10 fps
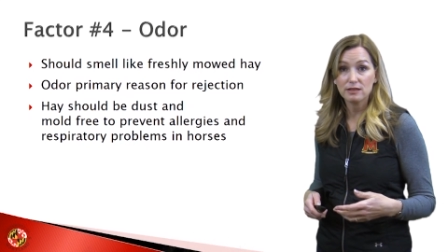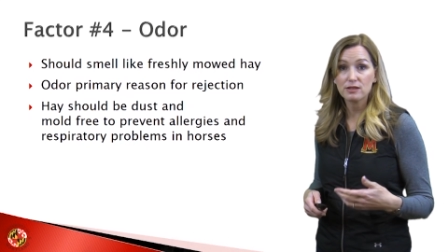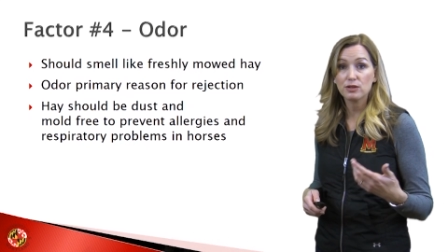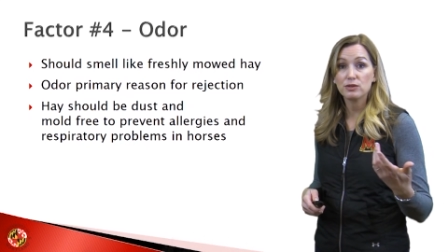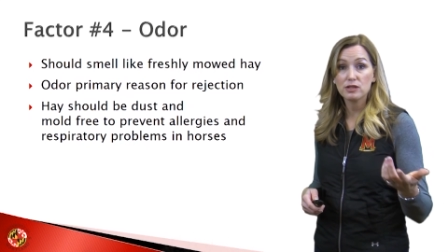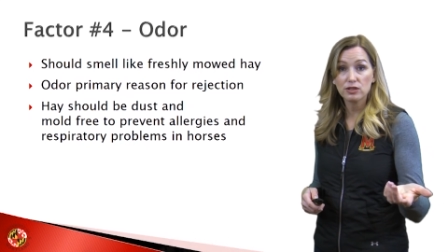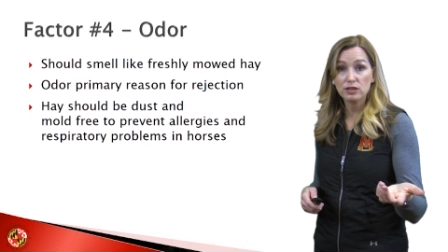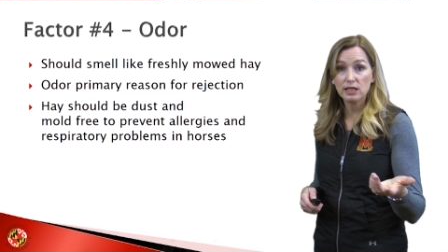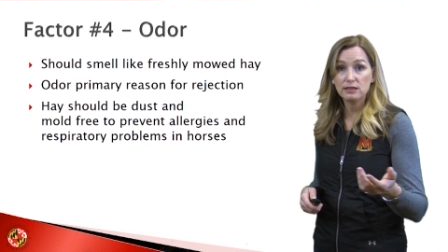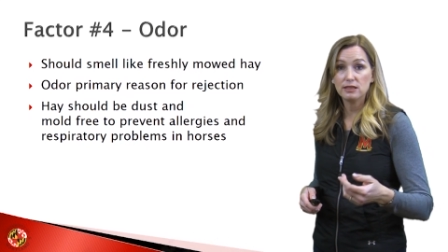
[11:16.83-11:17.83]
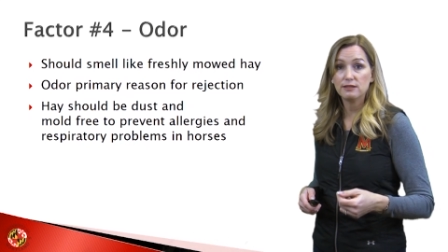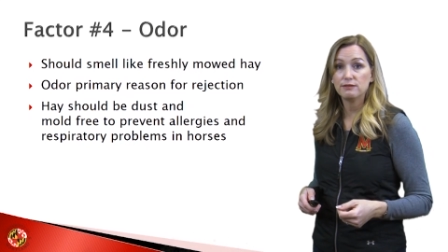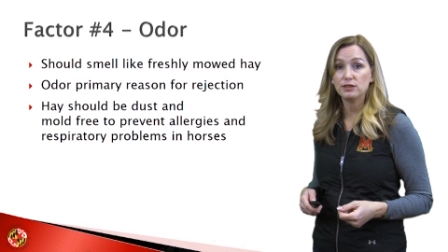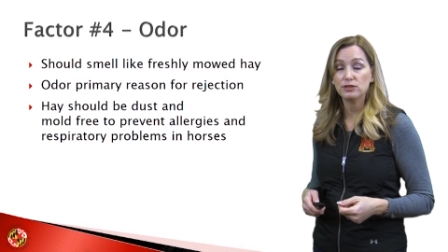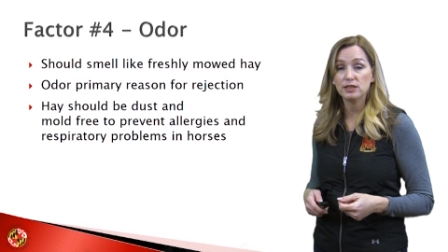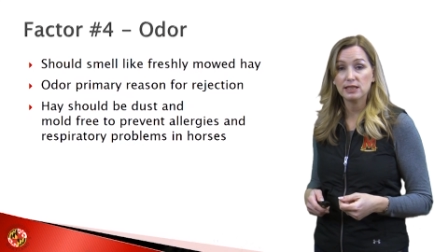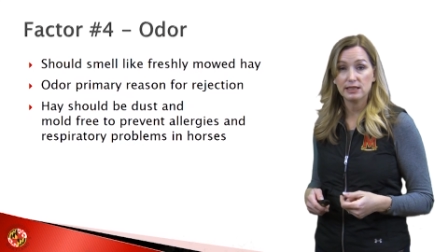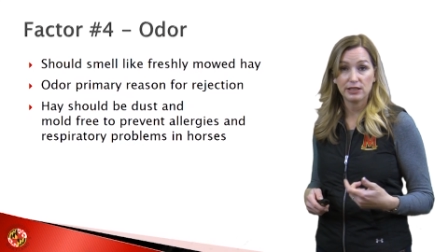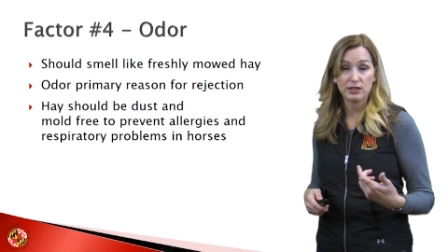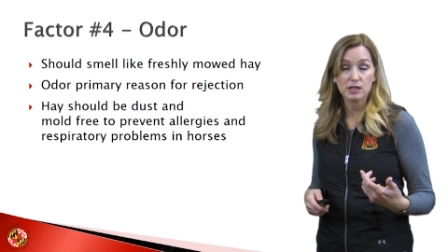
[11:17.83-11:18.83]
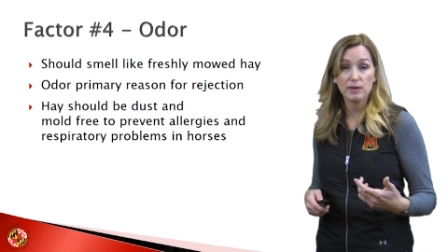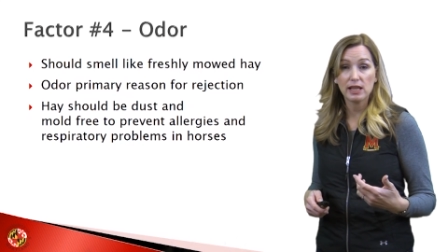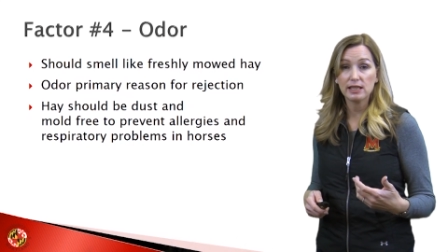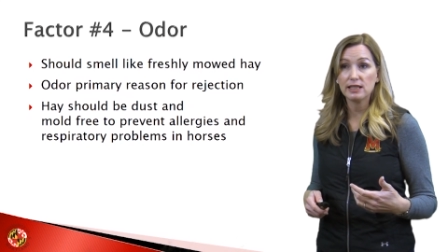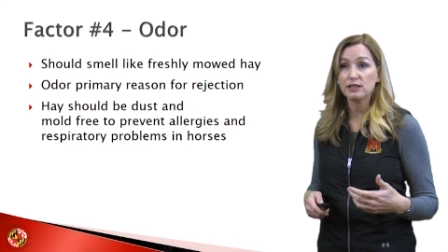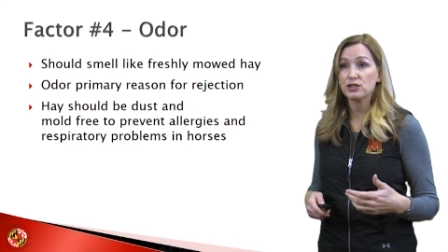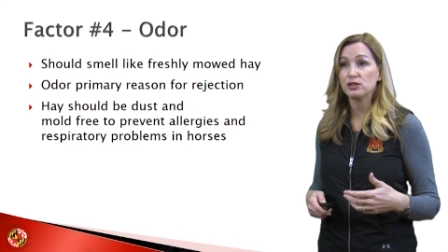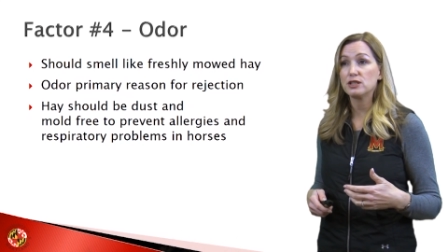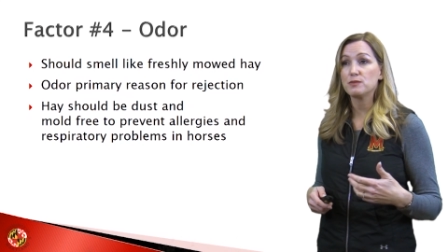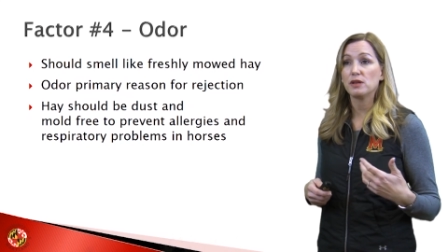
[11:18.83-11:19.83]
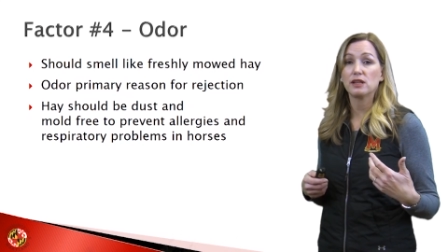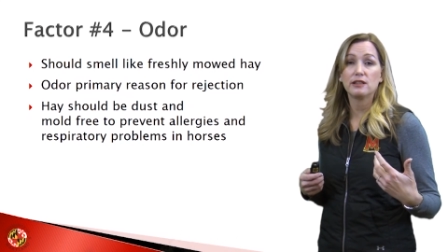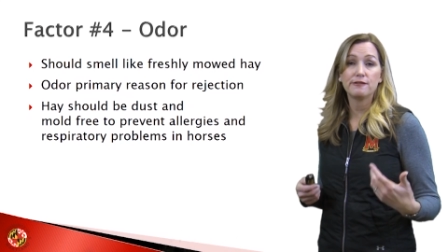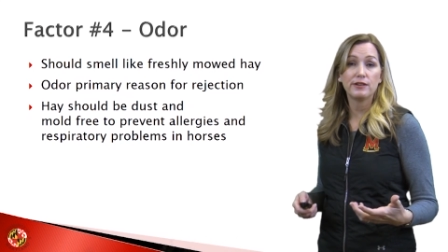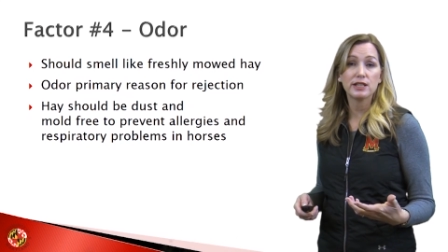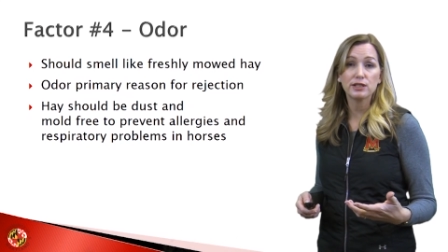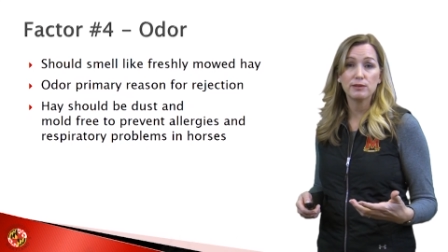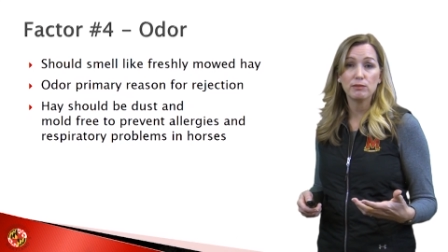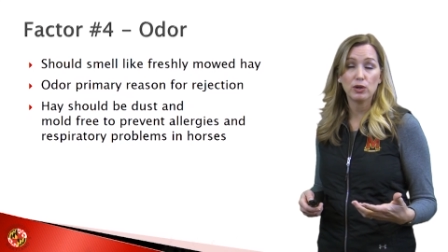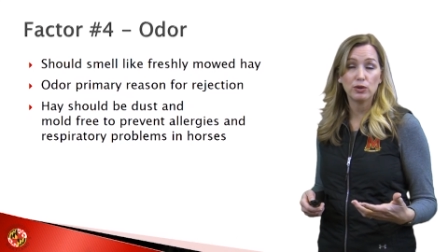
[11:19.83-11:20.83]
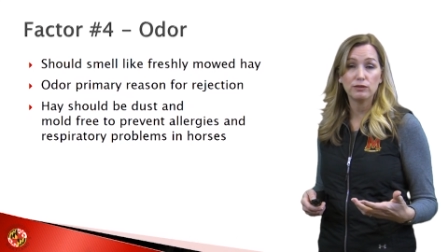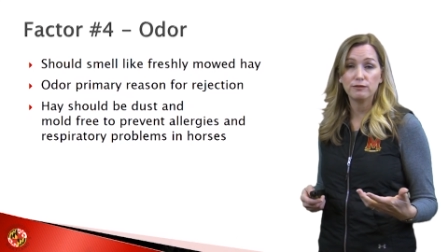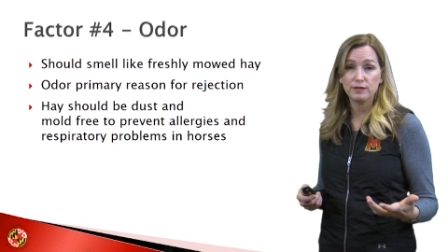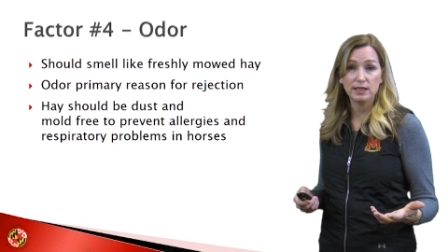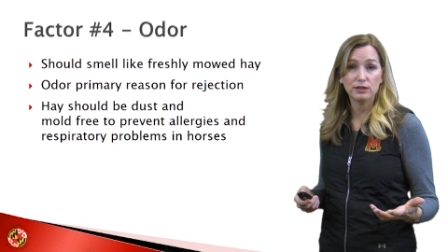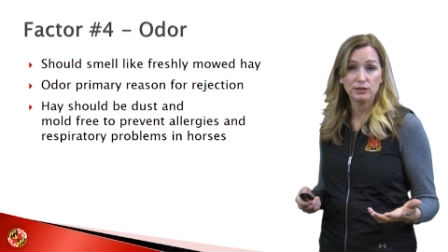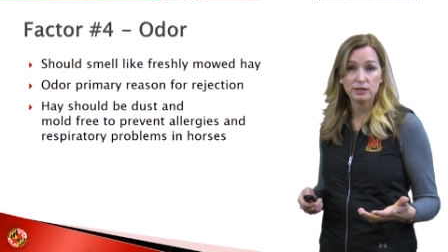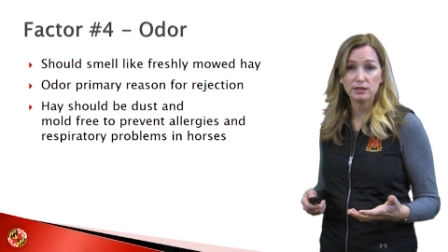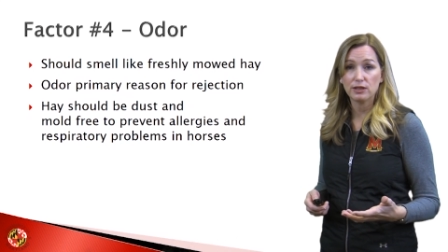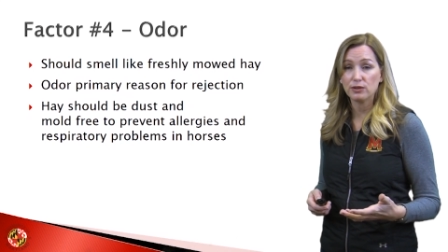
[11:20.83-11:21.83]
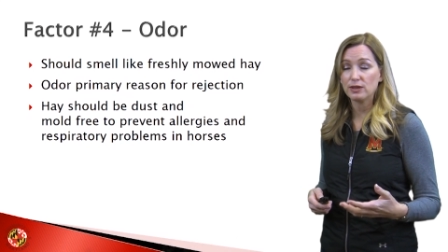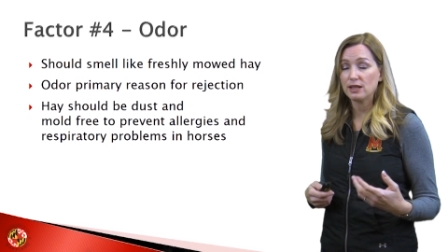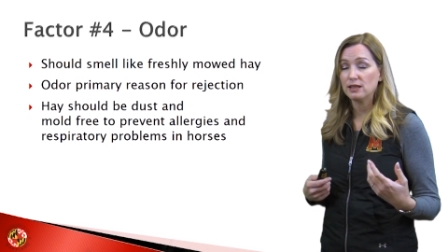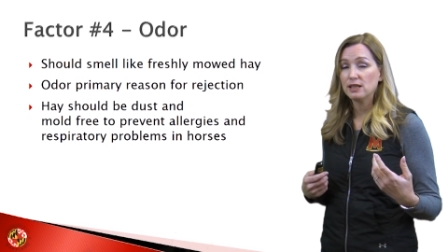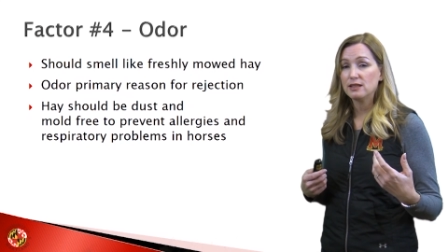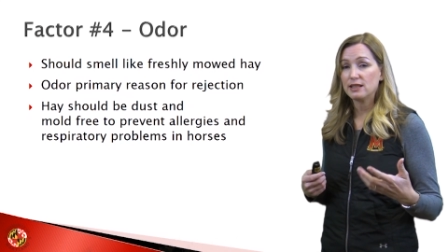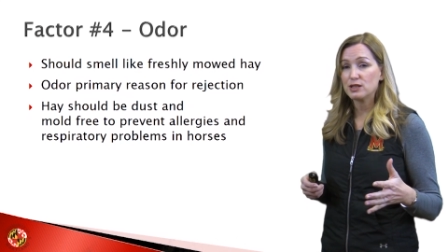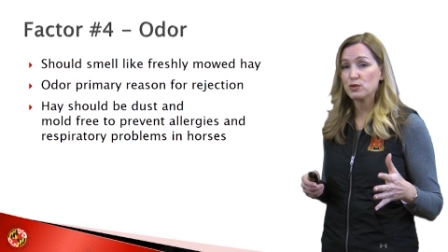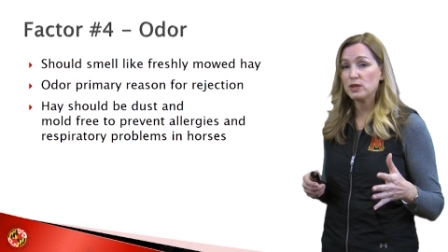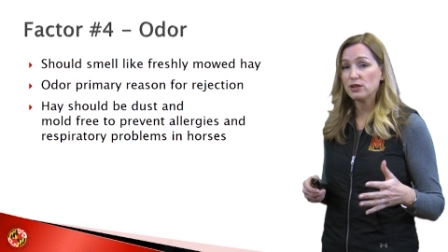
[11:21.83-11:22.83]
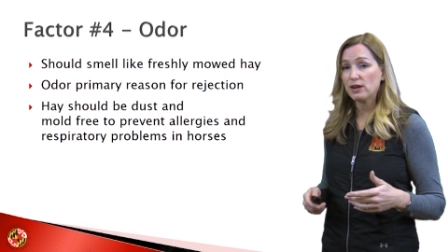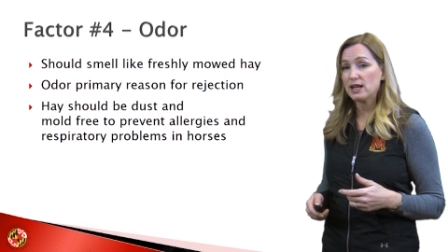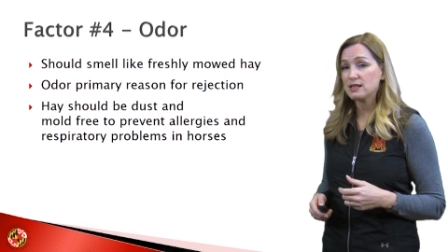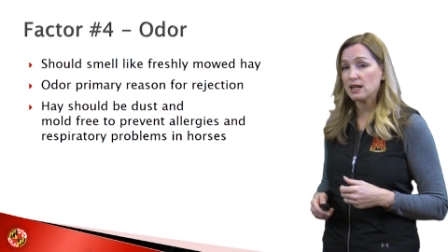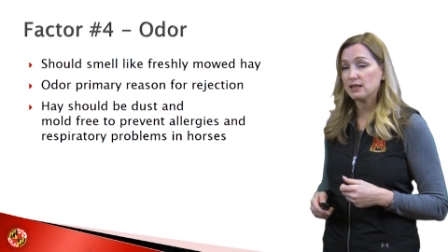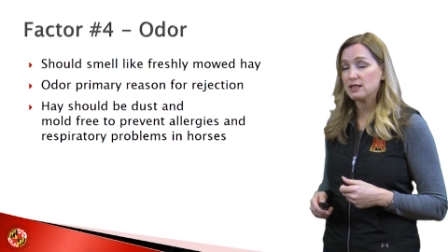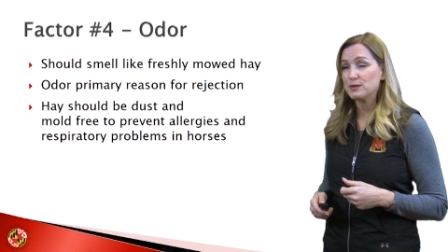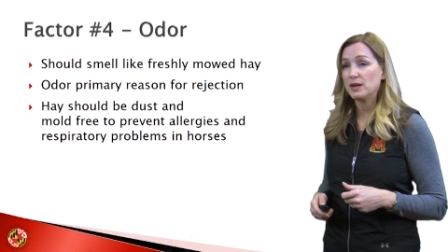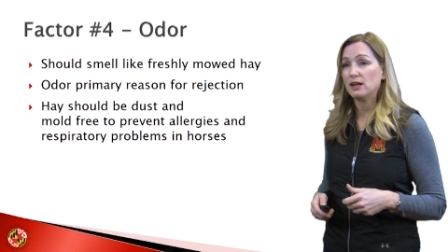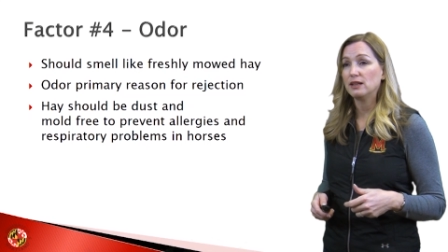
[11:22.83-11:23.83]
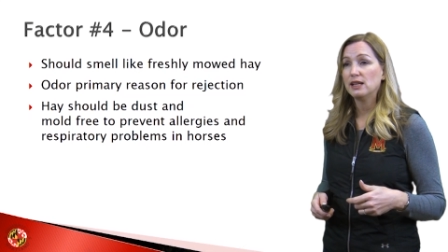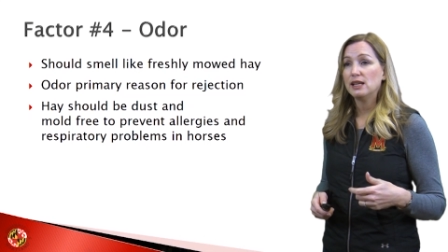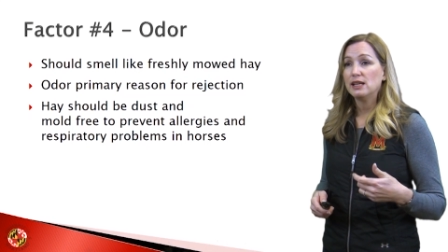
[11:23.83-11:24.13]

So it's a good idea for you to get in there and smell it, and it should smell like a freshly mowed field, that sweet grass kind of smell.